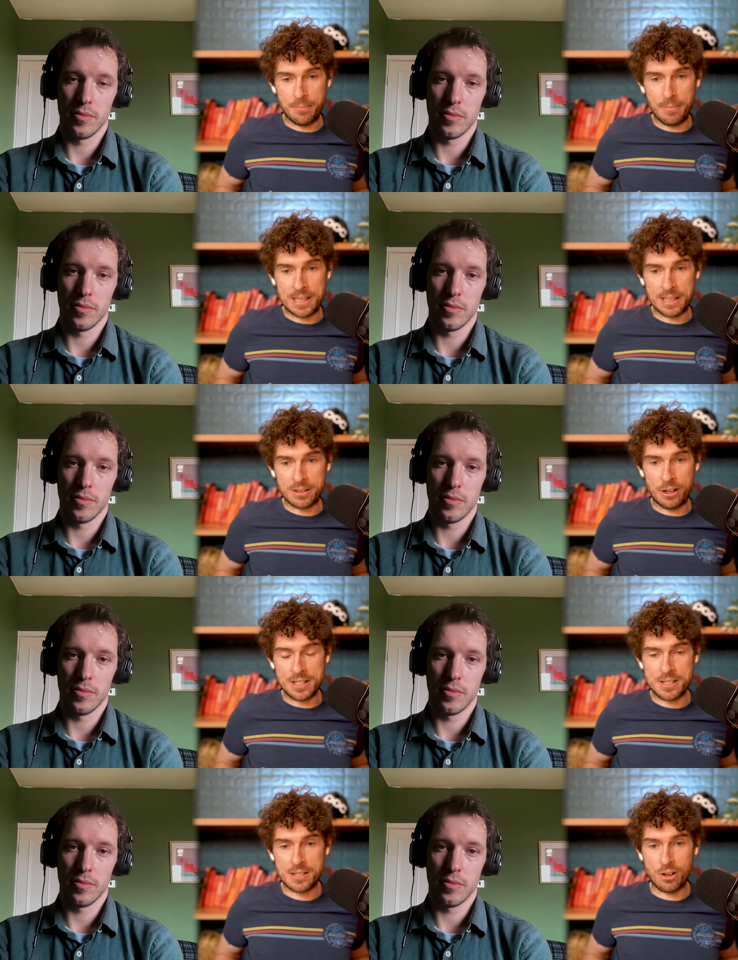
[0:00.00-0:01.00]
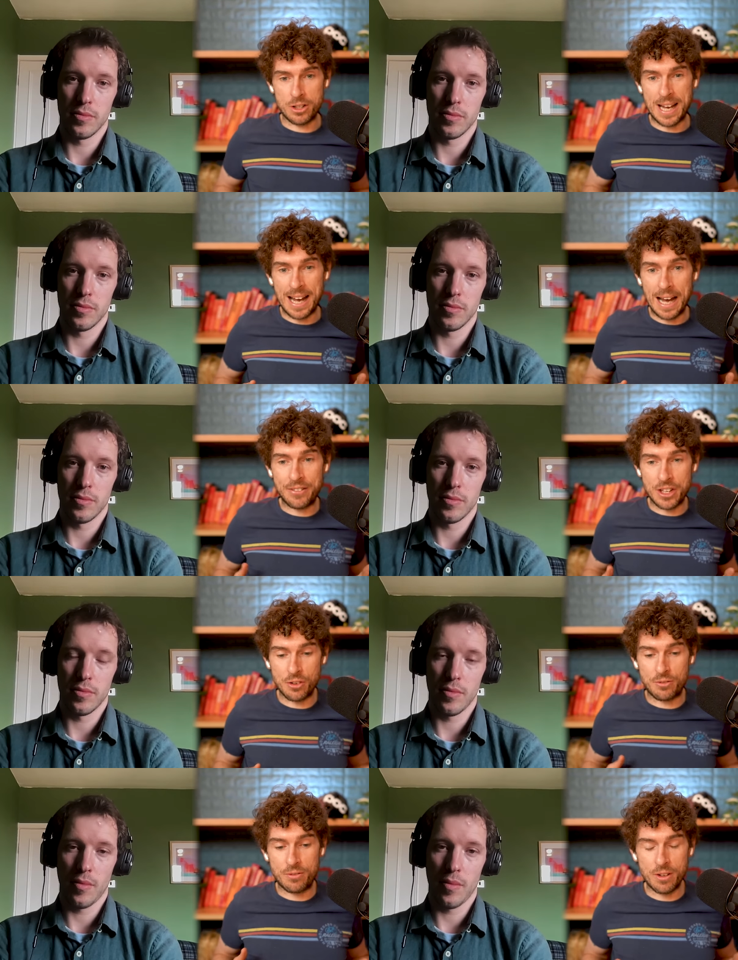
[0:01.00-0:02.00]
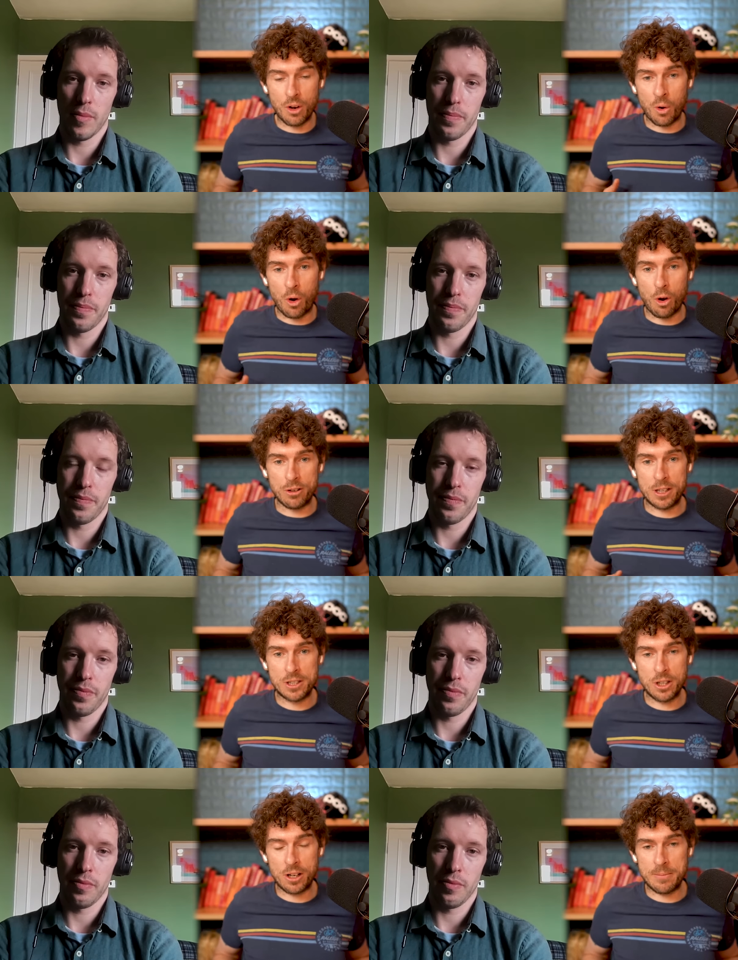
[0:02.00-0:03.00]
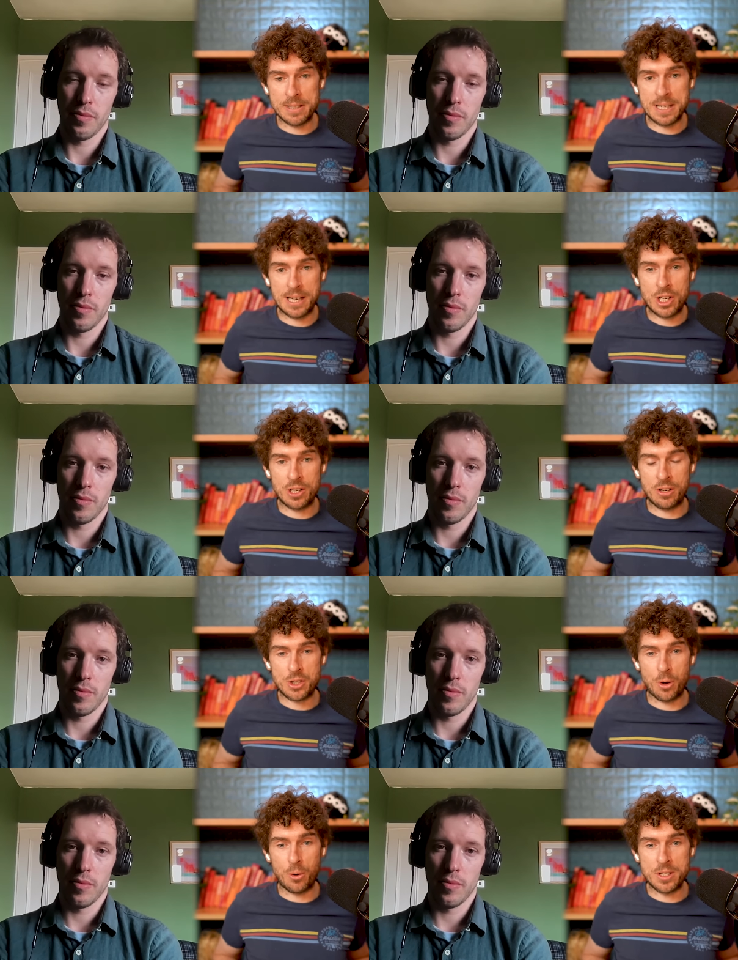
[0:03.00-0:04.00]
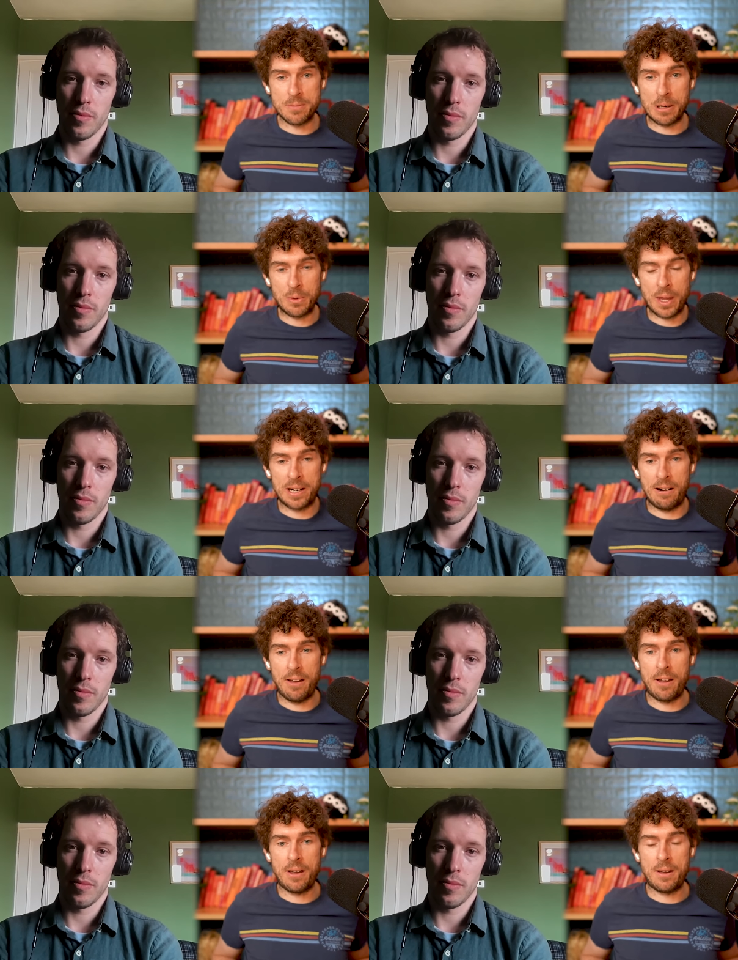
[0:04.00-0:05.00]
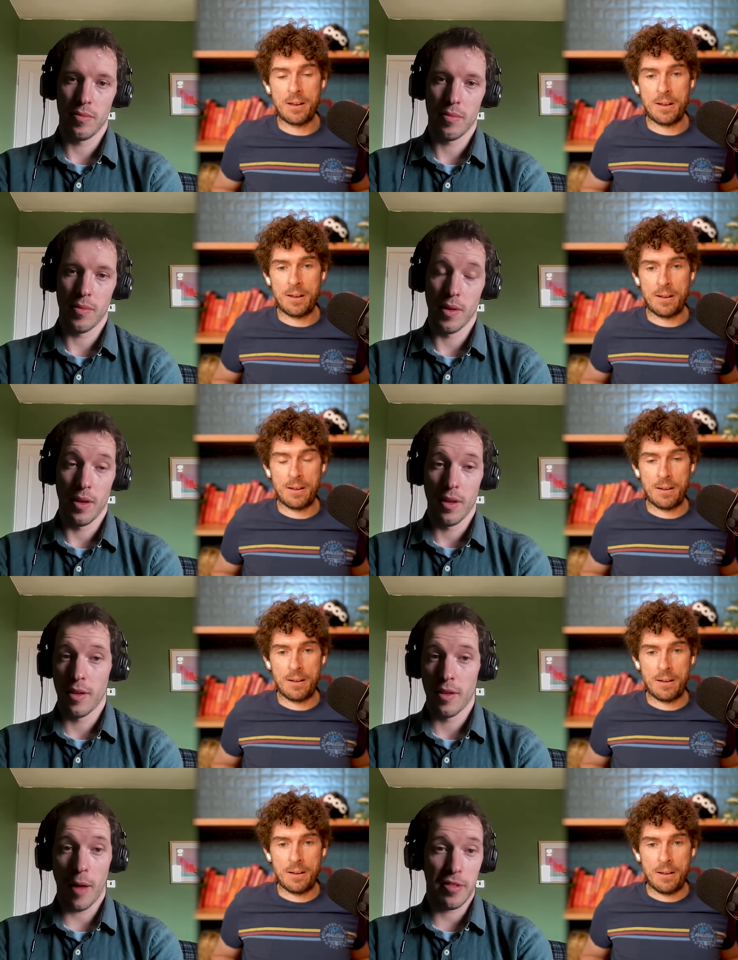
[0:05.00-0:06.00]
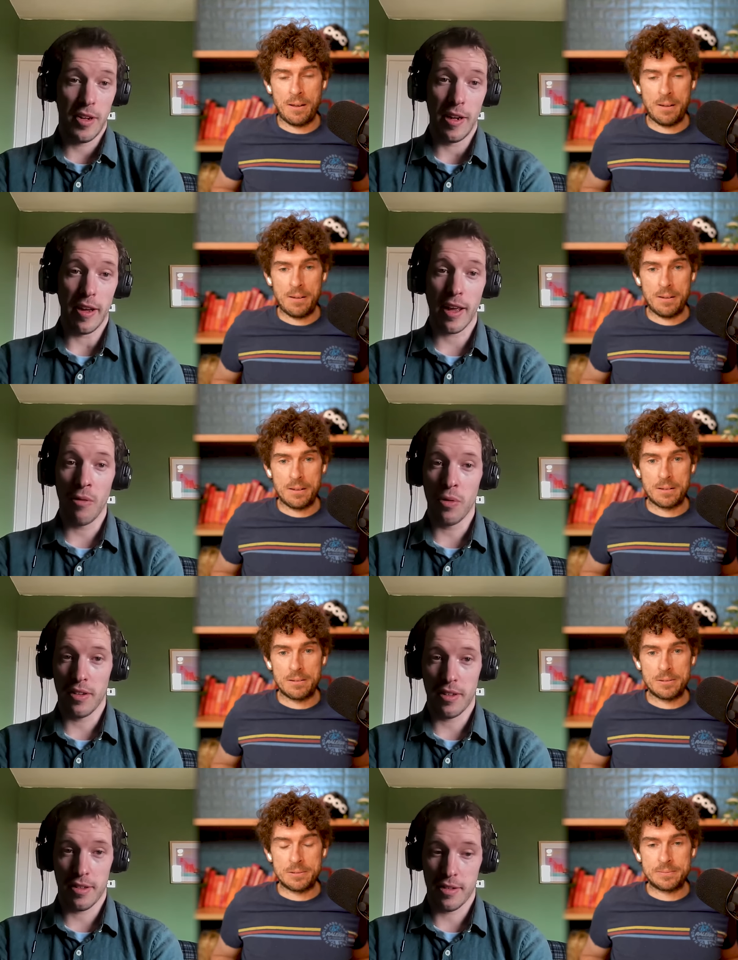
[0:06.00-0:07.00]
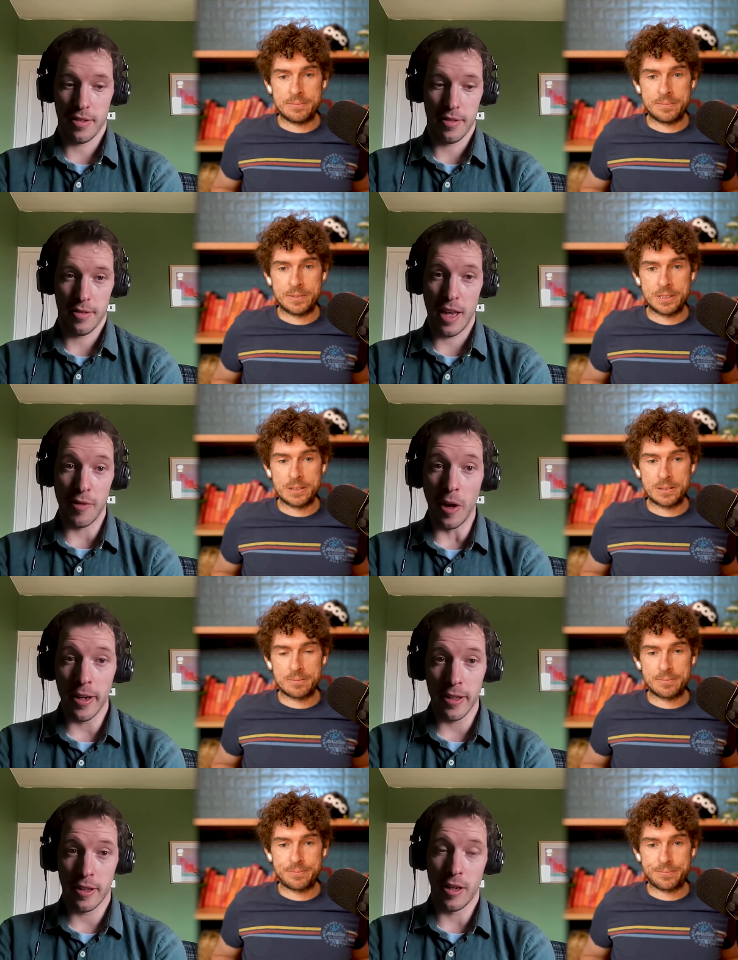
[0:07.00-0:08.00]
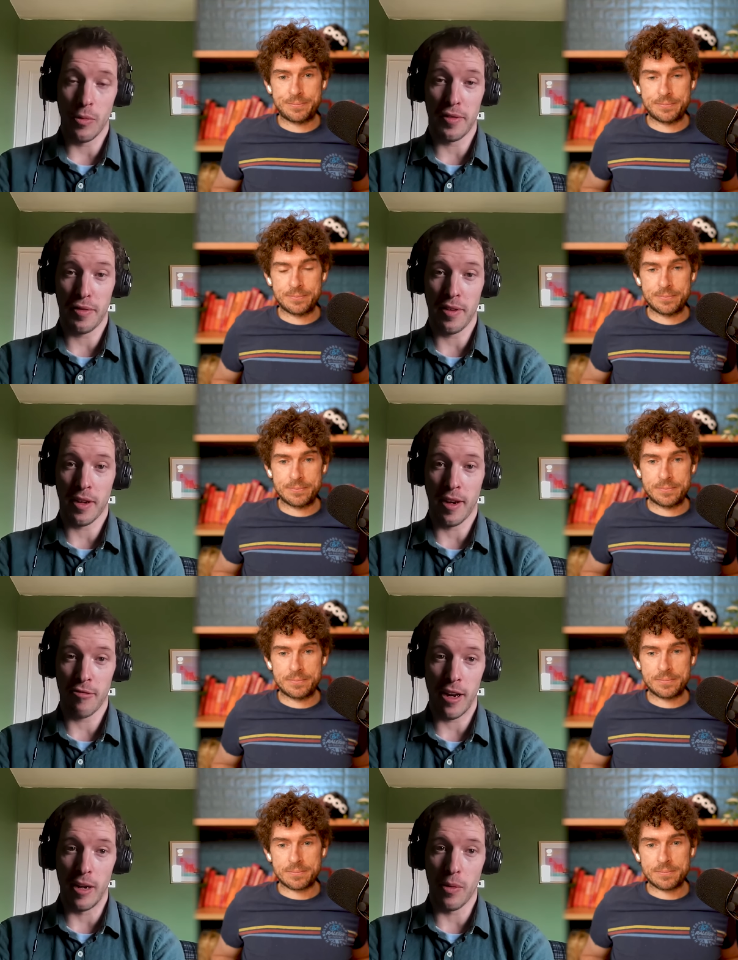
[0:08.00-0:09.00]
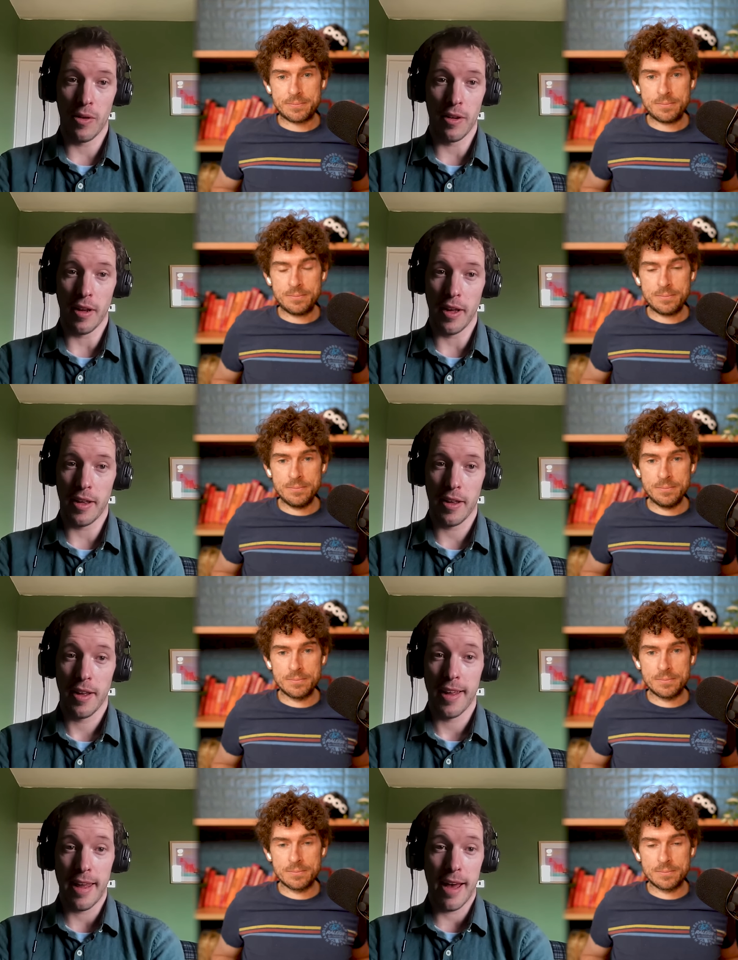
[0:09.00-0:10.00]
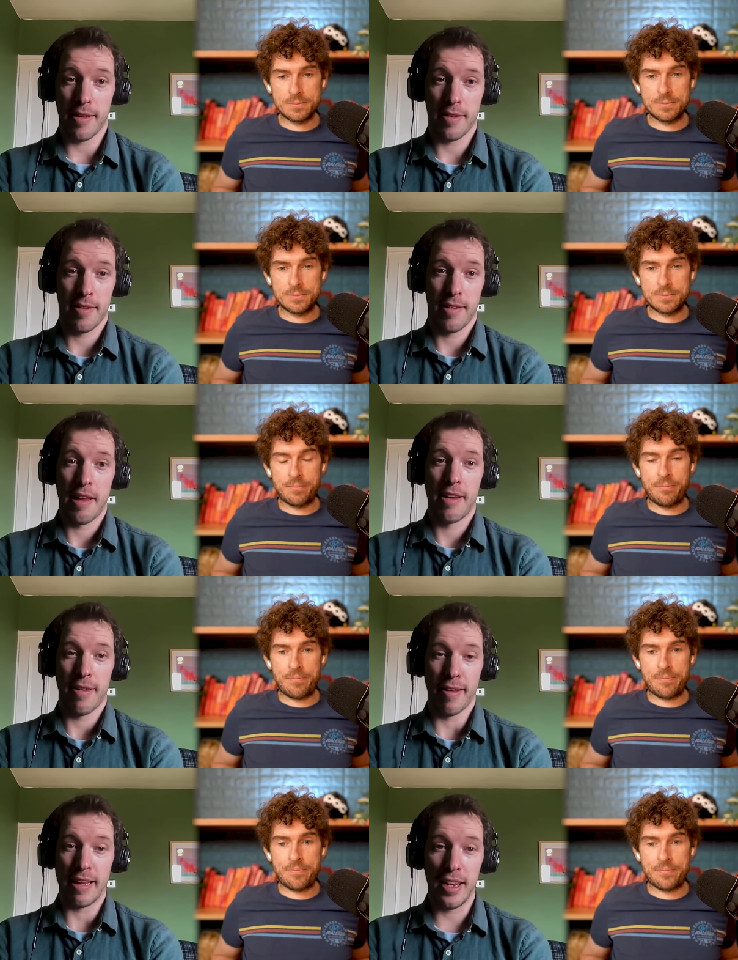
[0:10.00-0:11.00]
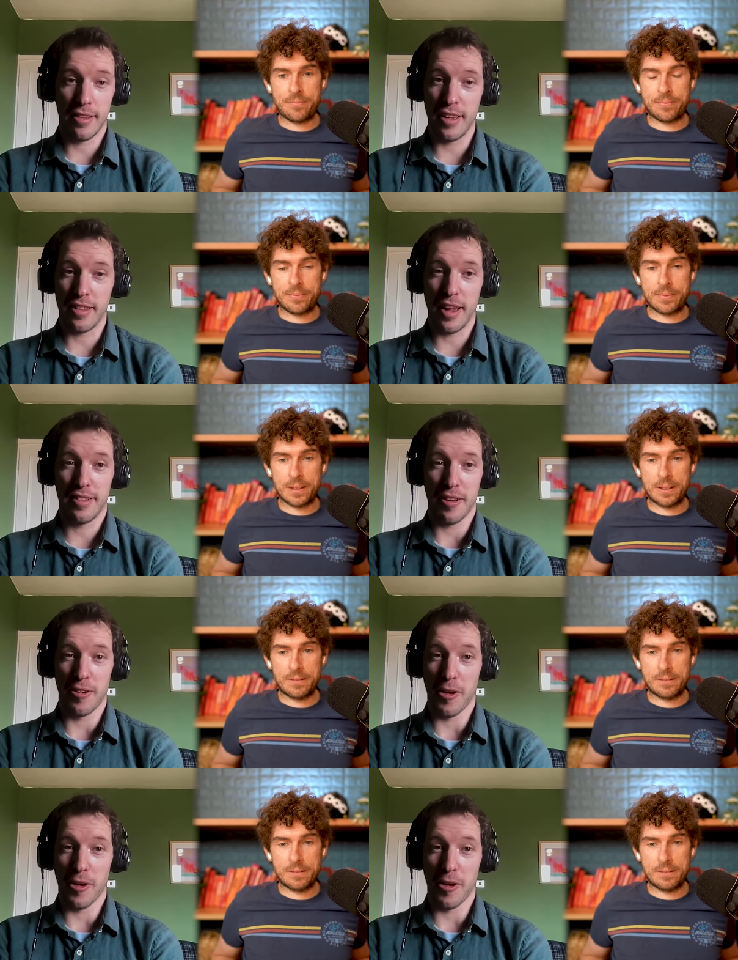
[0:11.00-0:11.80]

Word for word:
Speaker 1: to making it to France? Or do you ha- did you uncover documentation or stories about that era?
Speaker 2: Absolutely. Like it was even harder than it was for kind of Greg LeMond. Like, yeah, the kids these days don't